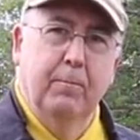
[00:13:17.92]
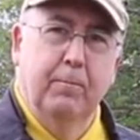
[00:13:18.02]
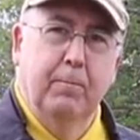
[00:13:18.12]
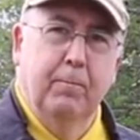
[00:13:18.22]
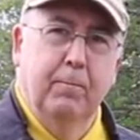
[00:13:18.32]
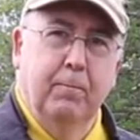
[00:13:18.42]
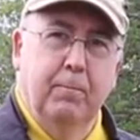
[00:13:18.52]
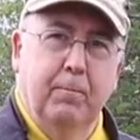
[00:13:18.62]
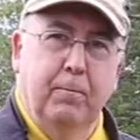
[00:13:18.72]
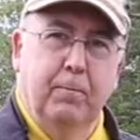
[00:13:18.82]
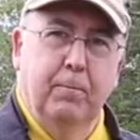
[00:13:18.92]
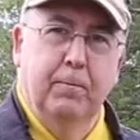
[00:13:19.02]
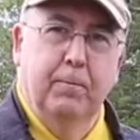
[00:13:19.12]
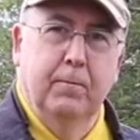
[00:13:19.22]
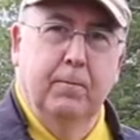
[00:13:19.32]

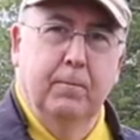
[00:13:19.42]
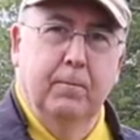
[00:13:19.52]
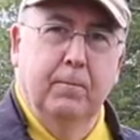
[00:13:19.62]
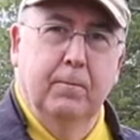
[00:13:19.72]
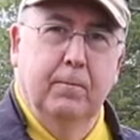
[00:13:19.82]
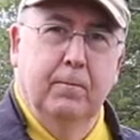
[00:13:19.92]
(silence)